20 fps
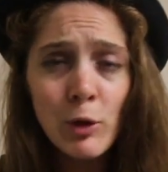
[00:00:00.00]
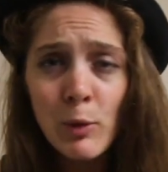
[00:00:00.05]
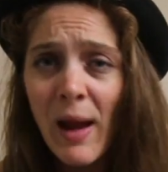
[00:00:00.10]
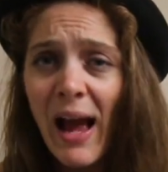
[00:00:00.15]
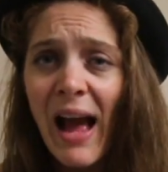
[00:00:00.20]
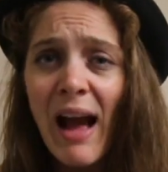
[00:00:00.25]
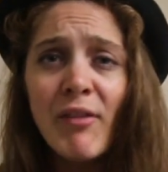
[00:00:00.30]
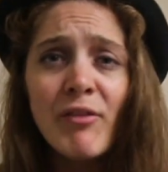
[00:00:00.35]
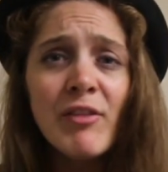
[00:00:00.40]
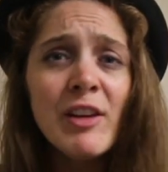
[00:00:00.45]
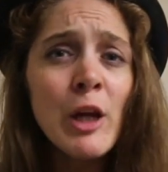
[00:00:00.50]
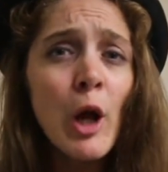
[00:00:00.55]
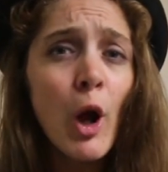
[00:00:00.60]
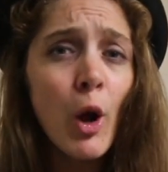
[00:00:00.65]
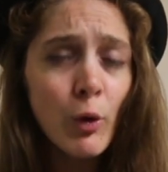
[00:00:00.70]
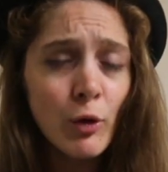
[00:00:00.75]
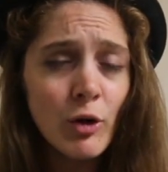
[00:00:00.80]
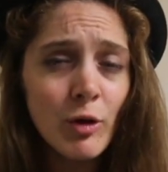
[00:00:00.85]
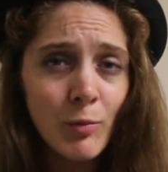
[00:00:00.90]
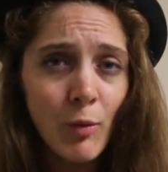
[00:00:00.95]
You have the
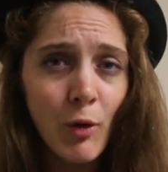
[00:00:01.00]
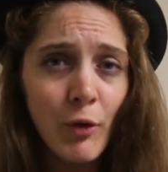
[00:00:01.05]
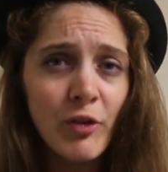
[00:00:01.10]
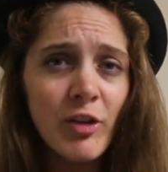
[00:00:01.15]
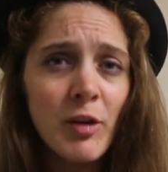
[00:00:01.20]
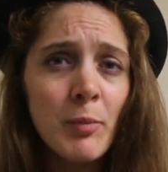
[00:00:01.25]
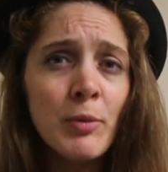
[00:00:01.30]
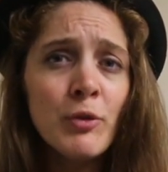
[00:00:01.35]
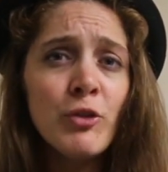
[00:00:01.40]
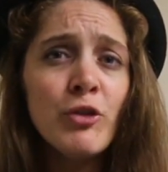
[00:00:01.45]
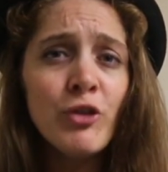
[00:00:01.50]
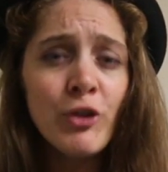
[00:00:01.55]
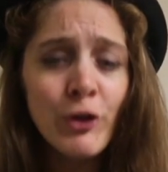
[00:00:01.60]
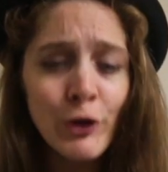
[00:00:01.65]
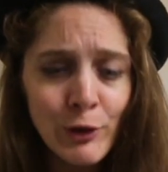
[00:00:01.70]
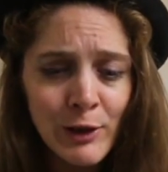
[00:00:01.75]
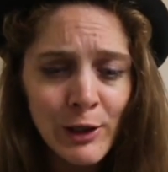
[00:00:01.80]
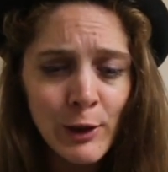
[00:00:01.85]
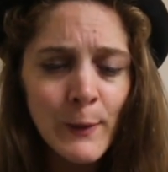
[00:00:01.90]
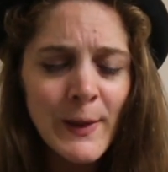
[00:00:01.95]
oak moss, the
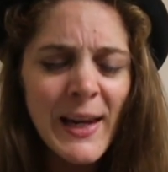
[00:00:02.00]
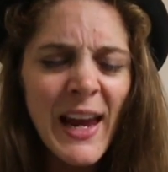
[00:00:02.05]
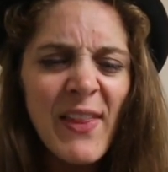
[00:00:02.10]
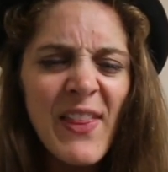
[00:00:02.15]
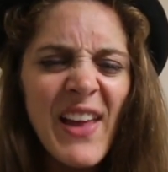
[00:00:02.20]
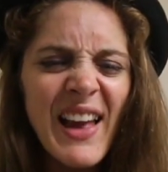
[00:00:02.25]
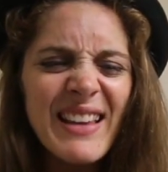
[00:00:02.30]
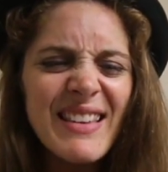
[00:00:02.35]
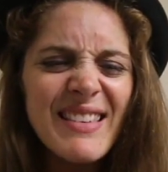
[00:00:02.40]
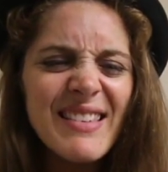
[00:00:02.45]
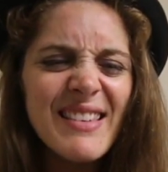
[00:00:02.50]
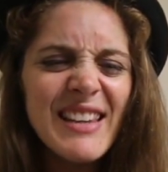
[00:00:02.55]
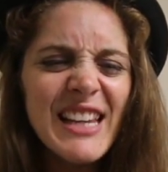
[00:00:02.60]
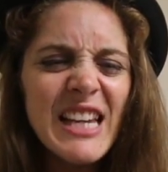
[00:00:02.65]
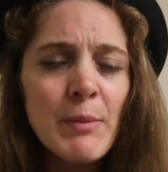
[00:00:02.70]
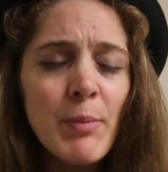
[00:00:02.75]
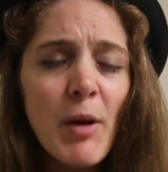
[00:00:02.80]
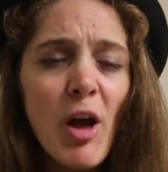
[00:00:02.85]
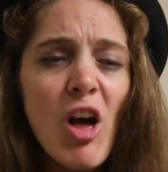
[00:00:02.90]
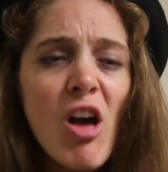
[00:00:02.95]
patchouli, you get that
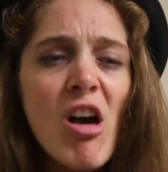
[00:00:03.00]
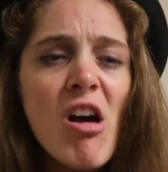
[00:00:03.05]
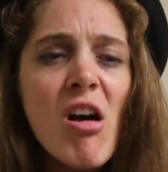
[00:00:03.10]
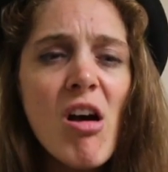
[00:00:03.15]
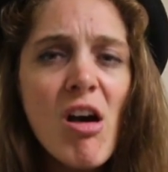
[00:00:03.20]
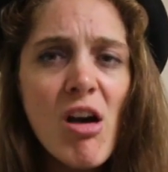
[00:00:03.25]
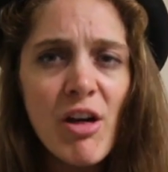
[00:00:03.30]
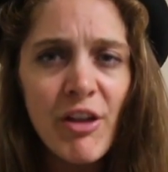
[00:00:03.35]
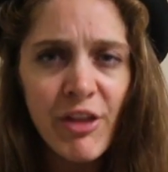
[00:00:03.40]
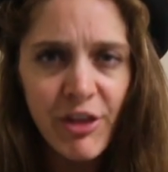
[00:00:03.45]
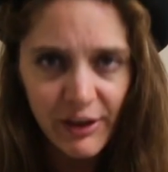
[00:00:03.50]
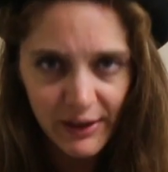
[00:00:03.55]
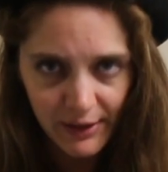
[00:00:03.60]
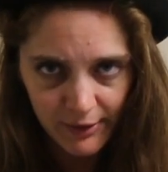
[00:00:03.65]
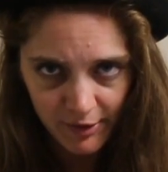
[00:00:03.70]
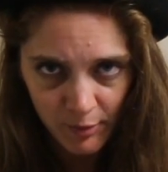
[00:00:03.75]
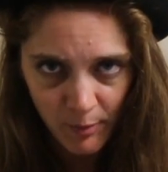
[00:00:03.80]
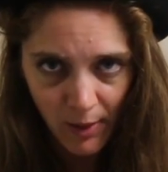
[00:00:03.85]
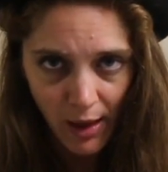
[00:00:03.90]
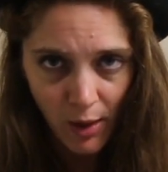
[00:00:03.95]
deep earthy
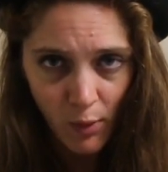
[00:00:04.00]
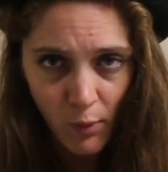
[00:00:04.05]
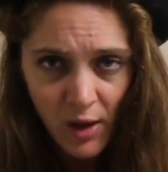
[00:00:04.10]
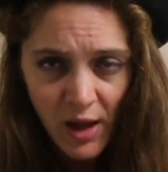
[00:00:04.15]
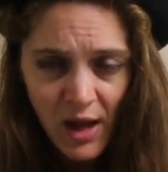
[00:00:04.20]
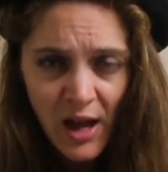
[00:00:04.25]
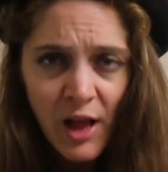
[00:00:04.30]
smell,